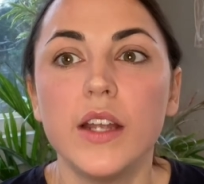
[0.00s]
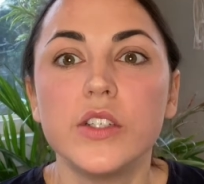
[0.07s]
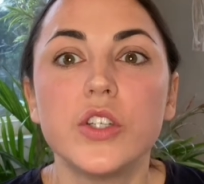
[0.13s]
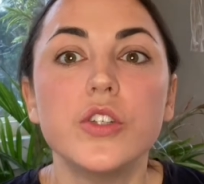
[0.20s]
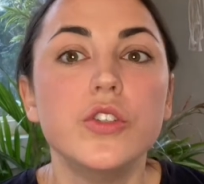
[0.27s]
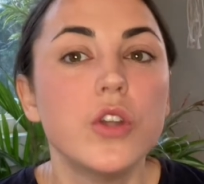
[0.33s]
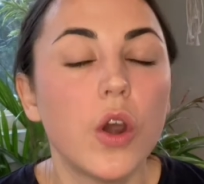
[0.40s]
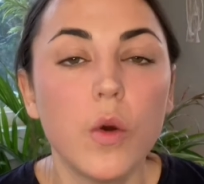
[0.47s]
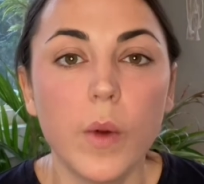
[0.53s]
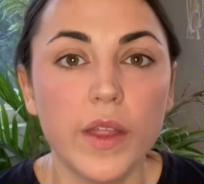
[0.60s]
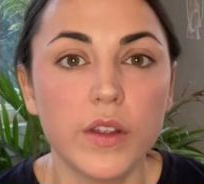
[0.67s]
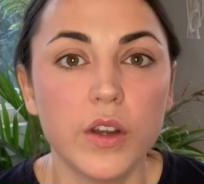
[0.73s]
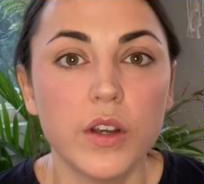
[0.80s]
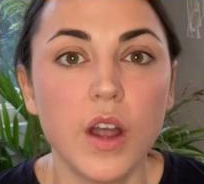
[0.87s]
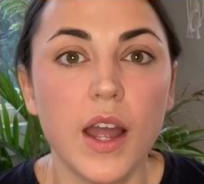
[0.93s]
to know
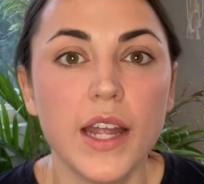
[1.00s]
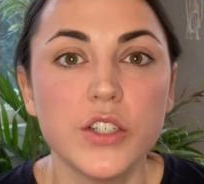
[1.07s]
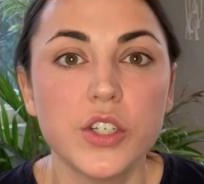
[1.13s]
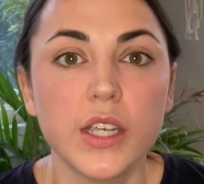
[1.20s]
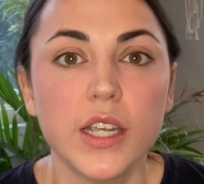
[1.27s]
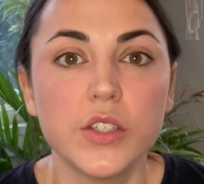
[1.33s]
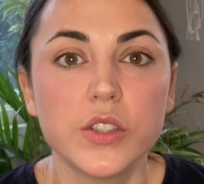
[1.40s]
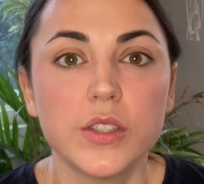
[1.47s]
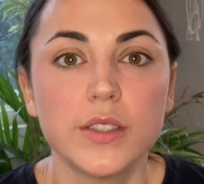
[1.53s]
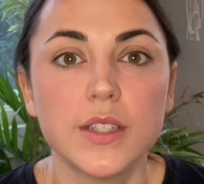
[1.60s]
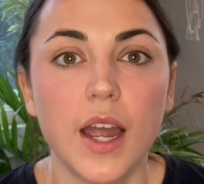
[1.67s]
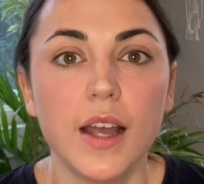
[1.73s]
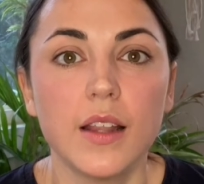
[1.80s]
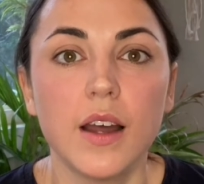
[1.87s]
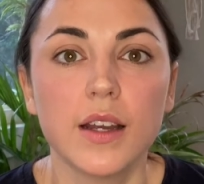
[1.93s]
whether or not educational
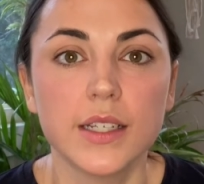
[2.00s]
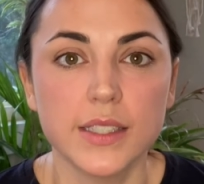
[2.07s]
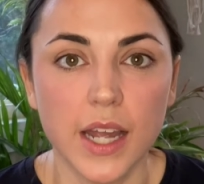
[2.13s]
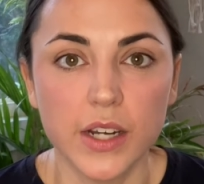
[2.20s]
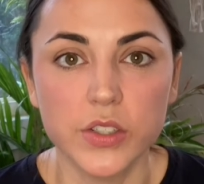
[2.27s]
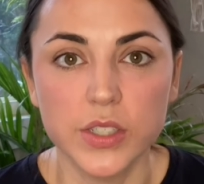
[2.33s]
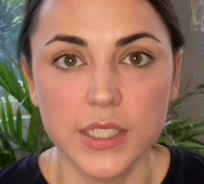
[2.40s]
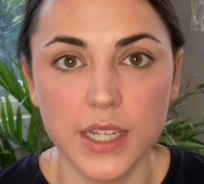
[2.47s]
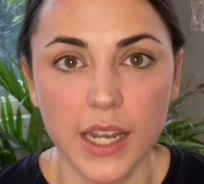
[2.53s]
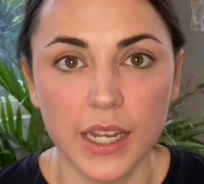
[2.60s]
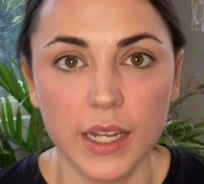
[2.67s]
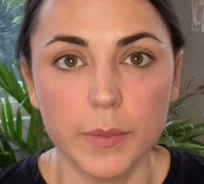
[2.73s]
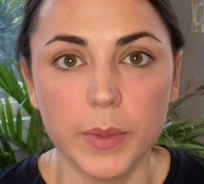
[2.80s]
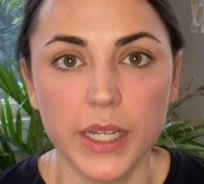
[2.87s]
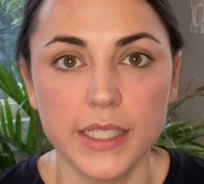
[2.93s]
dialogue is actually
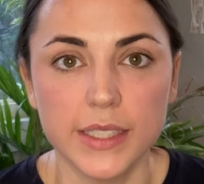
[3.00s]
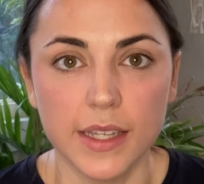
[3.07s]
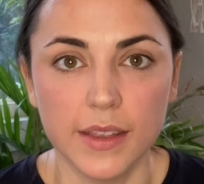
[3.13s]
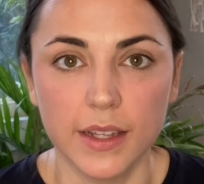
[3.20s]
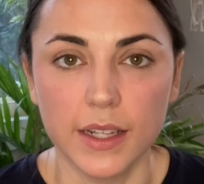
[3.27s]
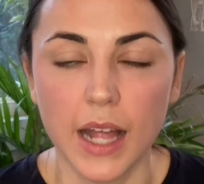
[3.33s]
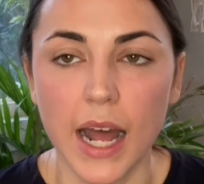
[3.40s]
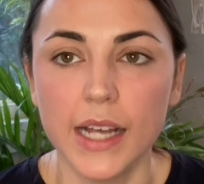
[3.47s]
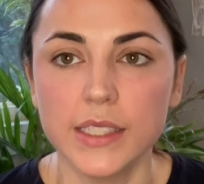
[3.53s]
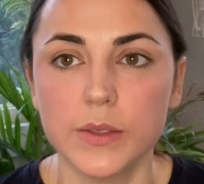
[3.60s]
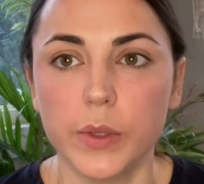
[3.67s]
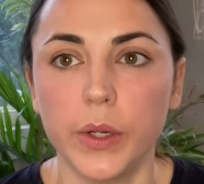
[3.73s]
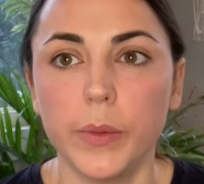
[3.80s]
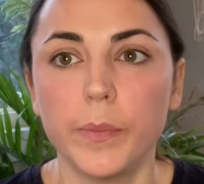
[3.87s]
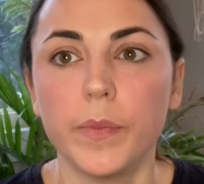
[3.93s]
taking place in the
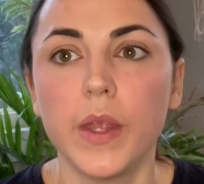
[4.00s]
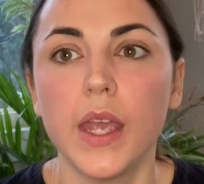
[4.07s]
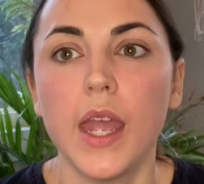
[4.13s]
classroom.